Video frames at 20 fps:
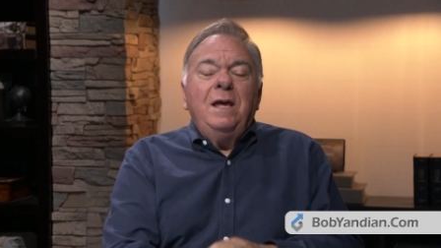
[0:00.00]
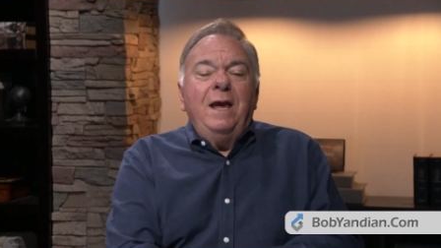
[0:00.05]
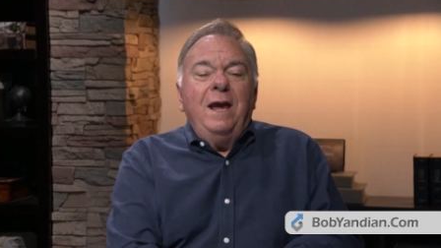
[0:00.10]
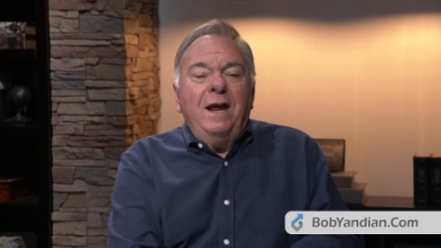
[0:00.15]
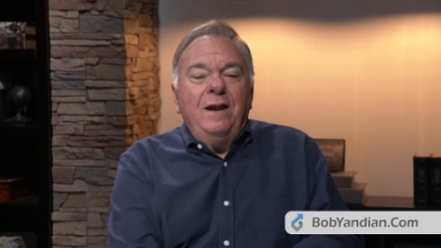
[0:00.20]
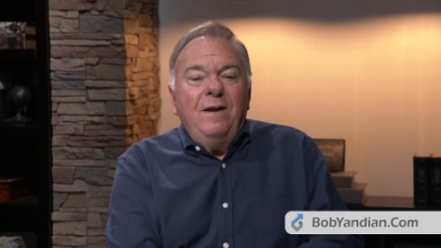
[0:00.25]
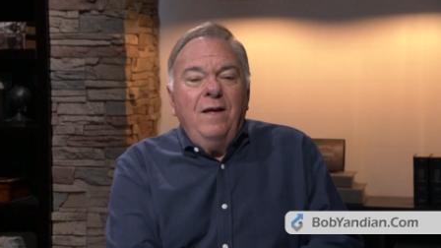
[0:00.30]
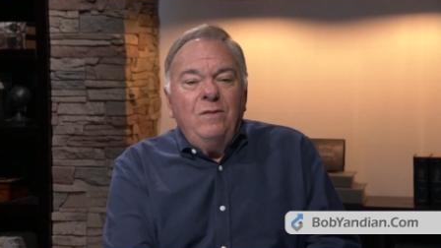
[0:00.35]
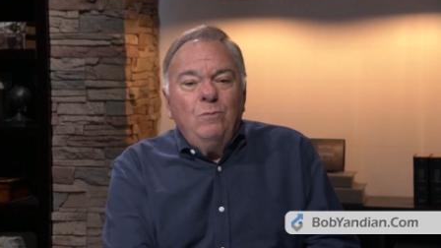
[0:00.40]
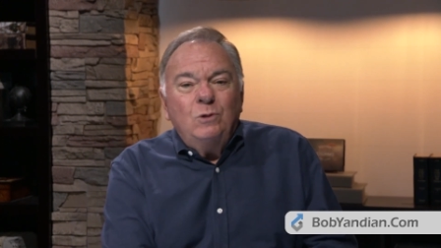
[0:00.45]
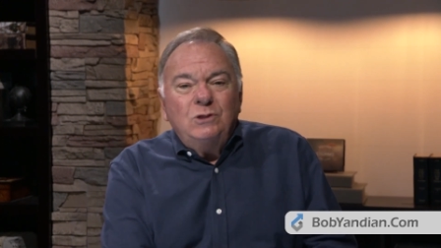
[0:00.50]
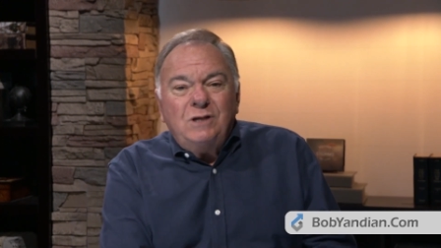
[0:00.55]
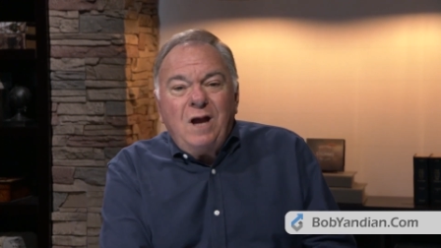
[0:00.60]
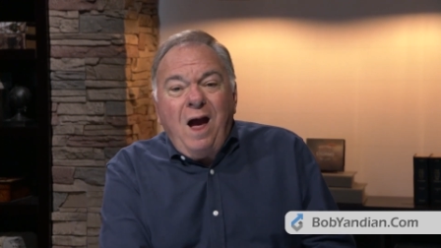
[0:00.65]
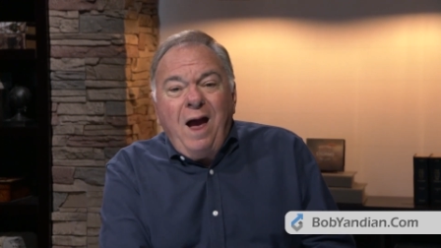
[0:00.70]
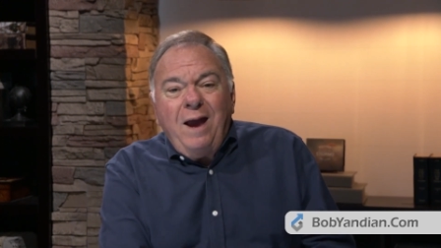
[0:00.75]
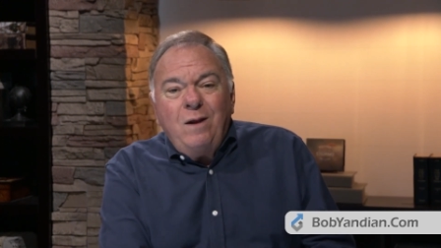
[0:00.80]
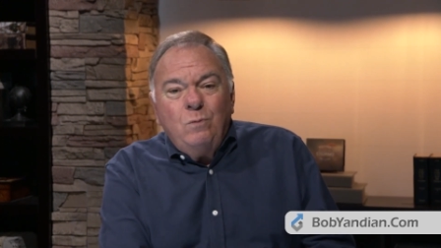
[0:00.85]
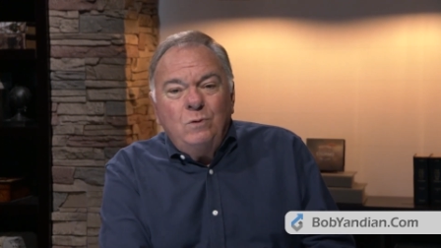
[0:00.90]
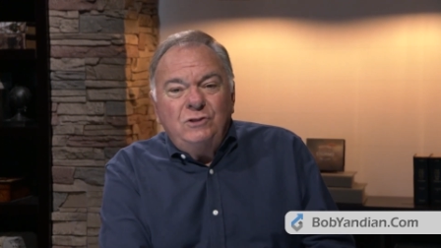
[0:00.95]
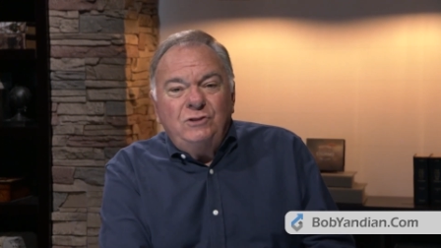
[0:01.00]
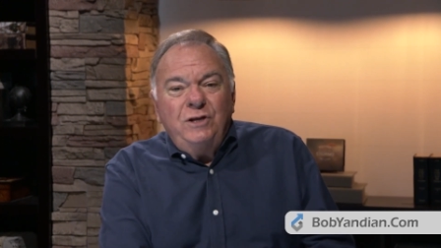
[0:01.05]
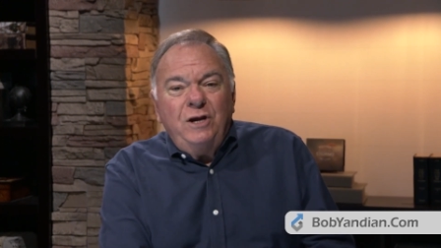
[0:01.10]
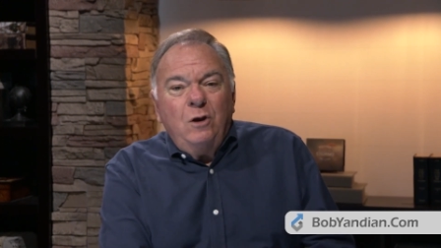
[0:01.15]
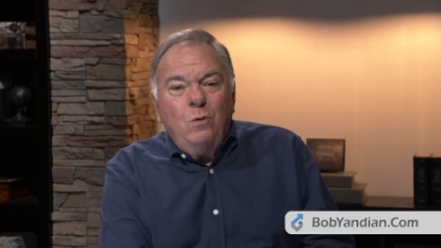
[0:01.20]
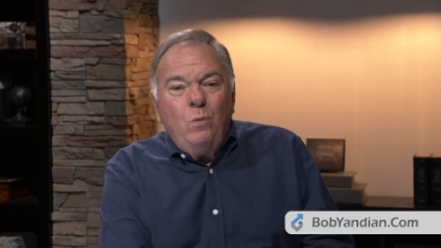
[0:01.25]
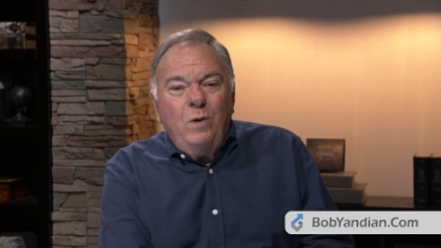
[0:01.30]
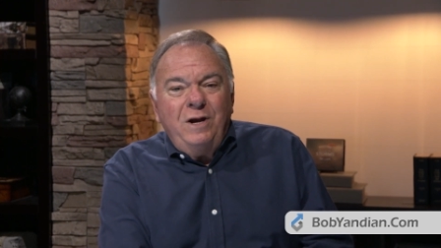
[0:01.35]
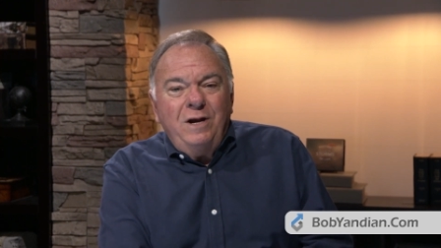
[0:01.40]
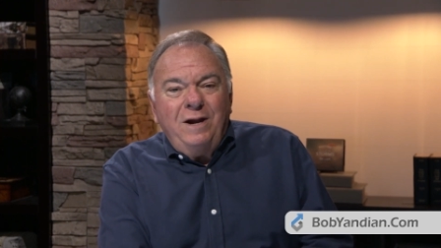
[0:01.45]
In other words, I was
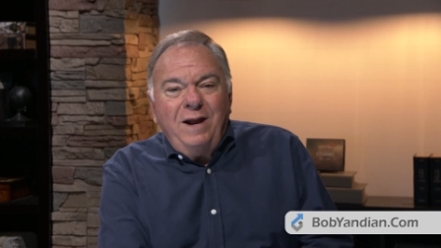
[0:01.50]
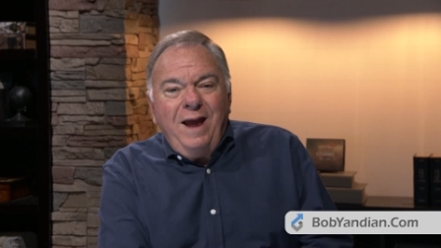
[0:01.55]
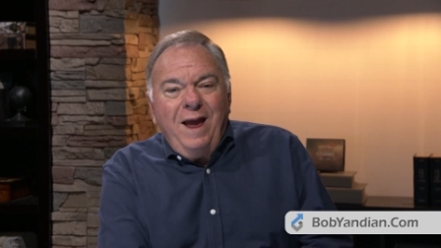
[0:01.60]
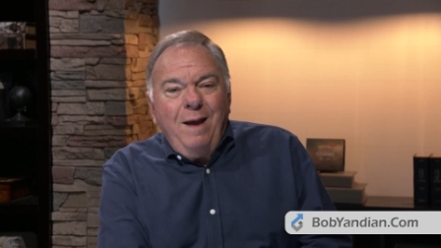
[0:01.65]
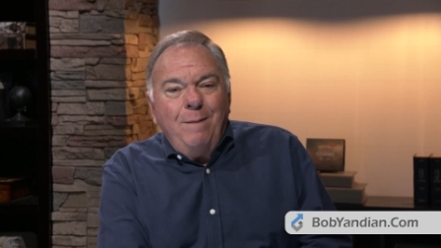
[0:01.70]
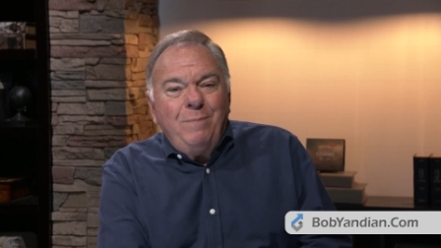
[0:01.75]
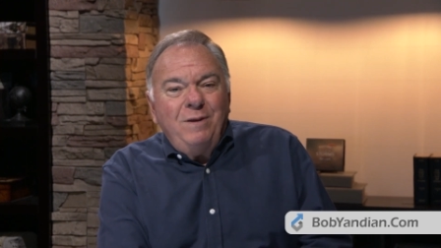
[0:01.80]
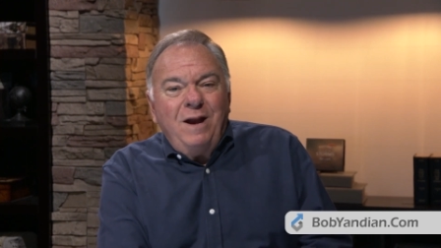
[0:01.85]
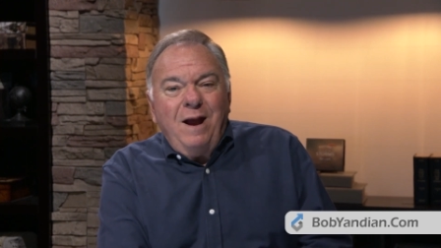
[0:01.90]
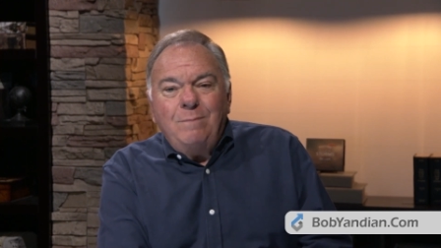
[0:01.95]
there when it happened.